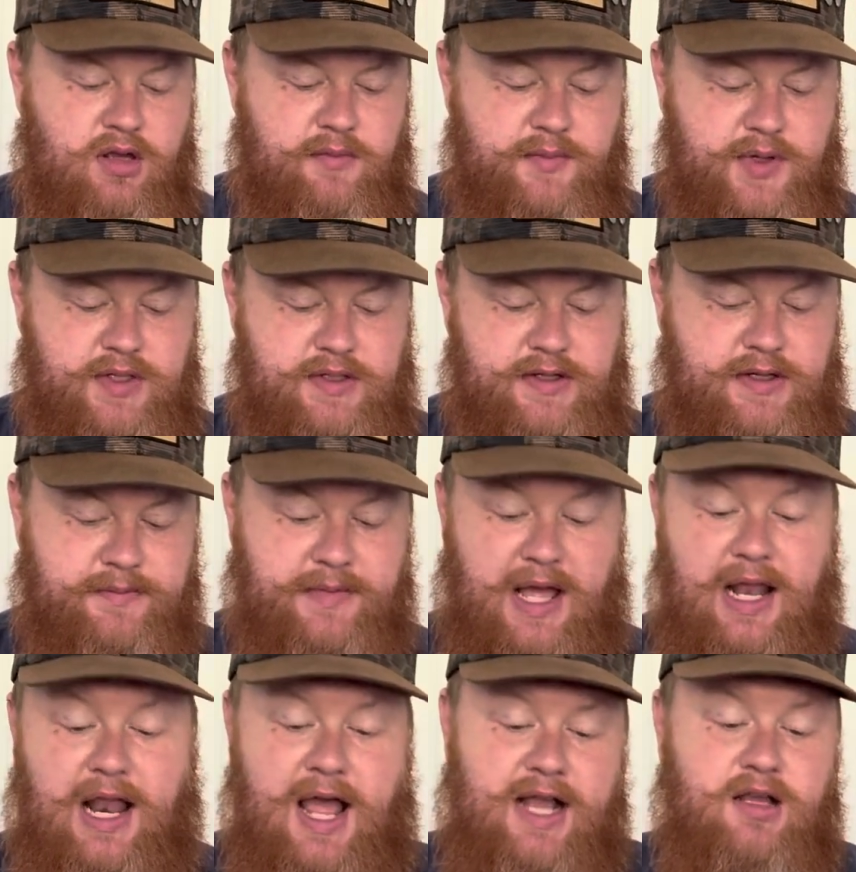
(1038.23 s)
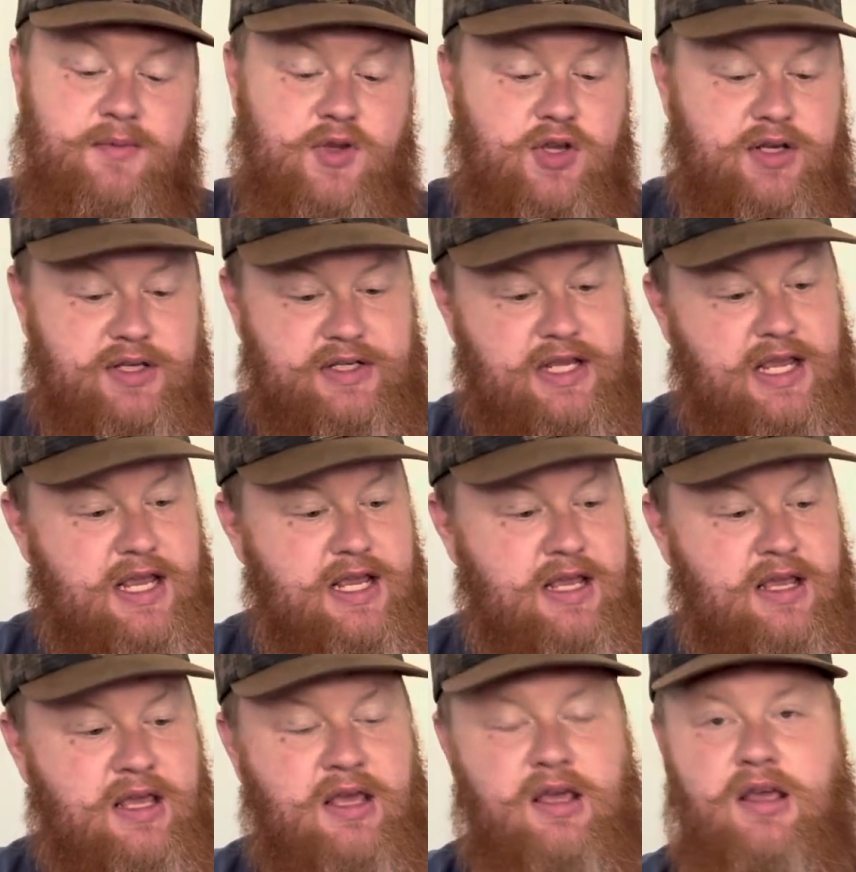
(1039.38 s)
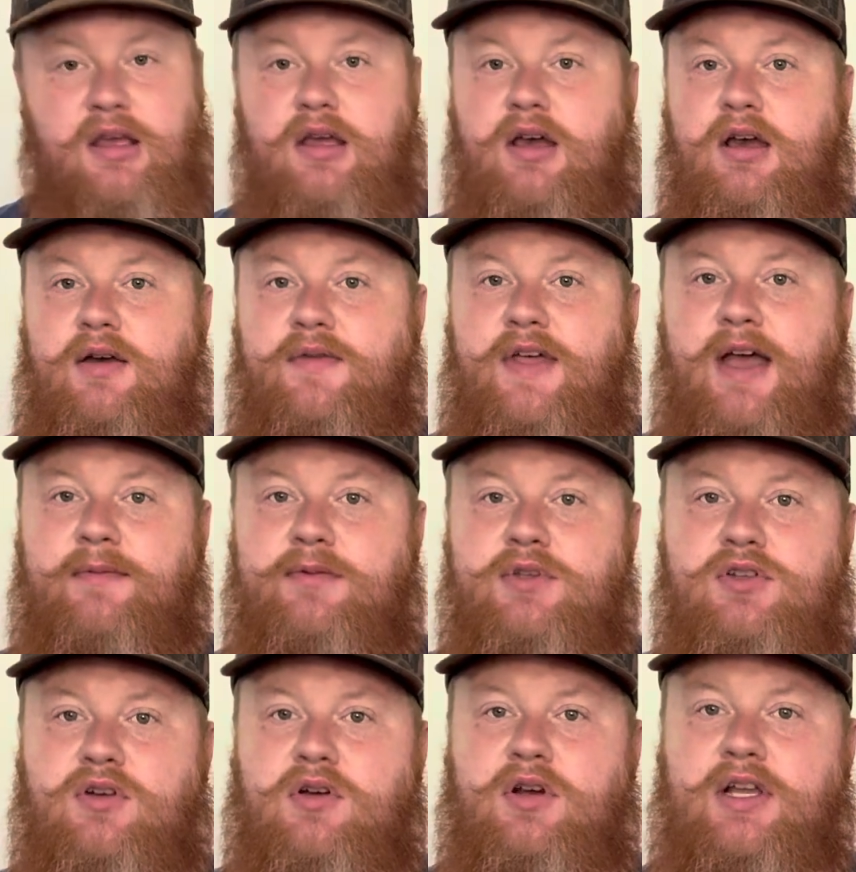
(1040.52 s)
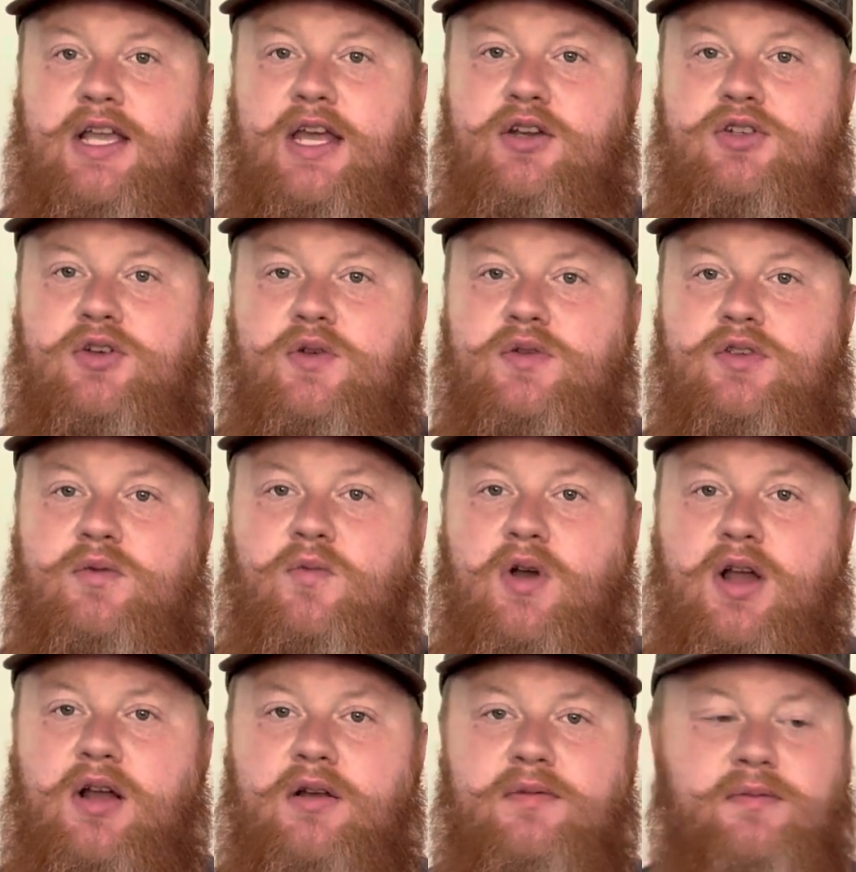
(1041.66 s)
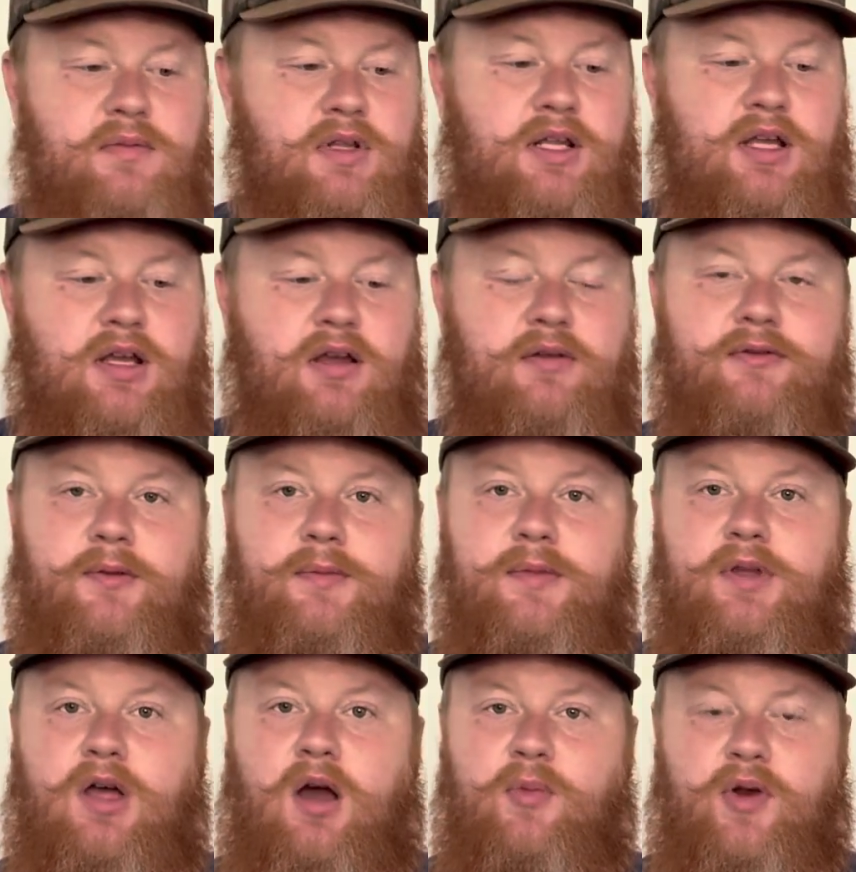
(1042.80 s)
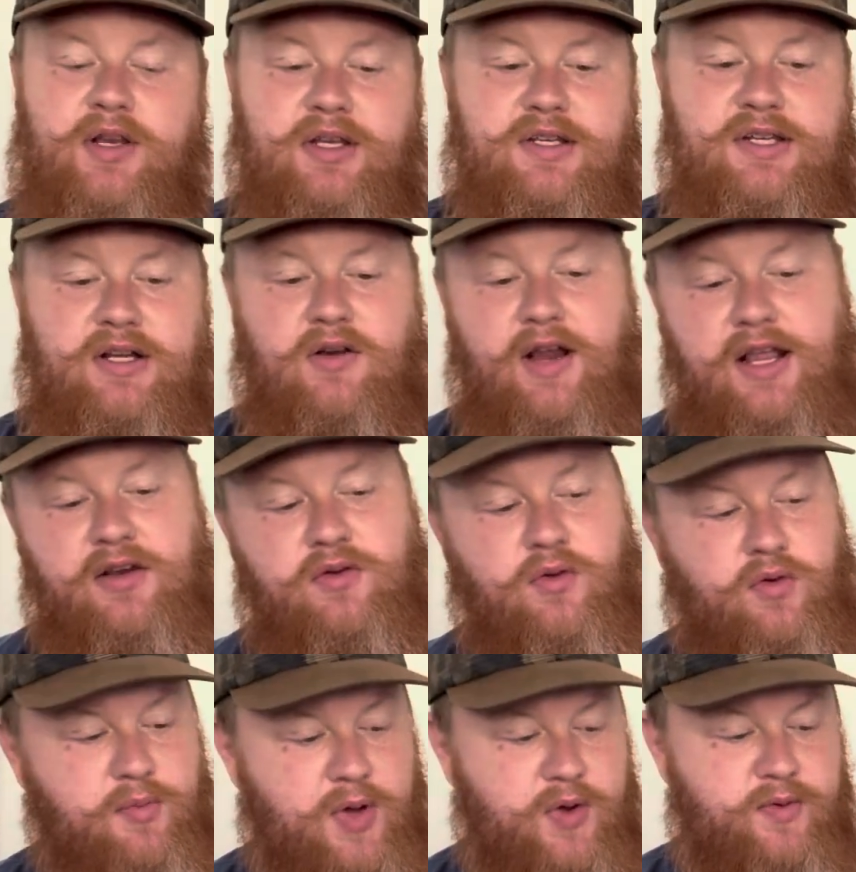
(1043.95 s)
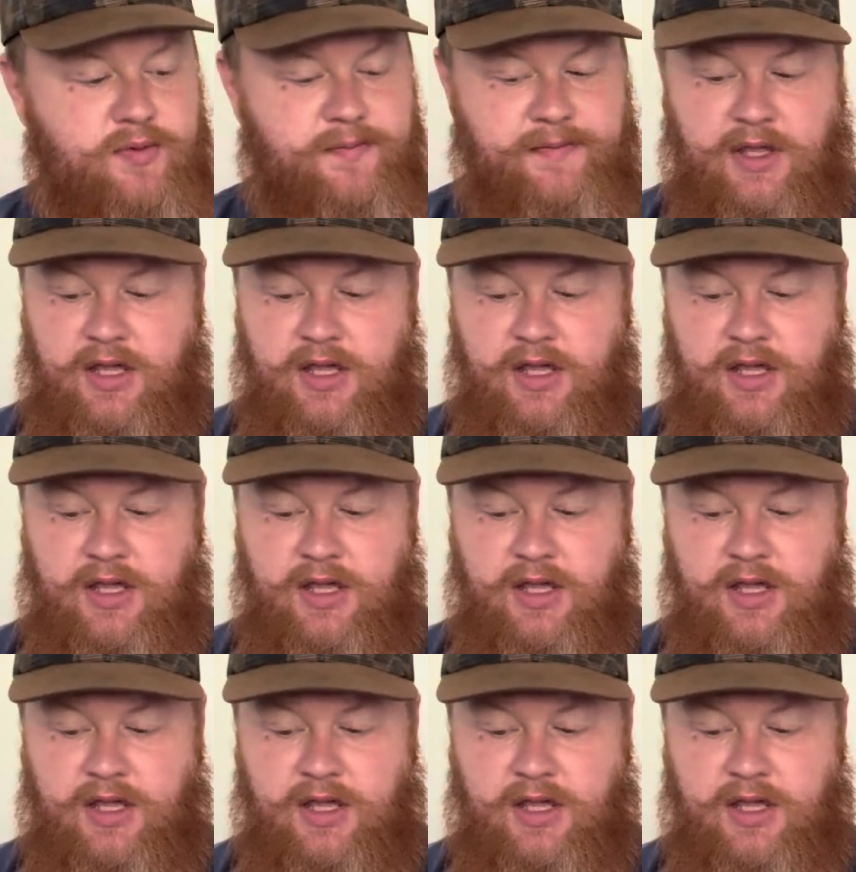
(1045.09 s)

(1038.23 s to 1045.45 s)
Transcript: But I like them. You can see that one's starting to kind of show some wear from the operating the tiller handle on the boat.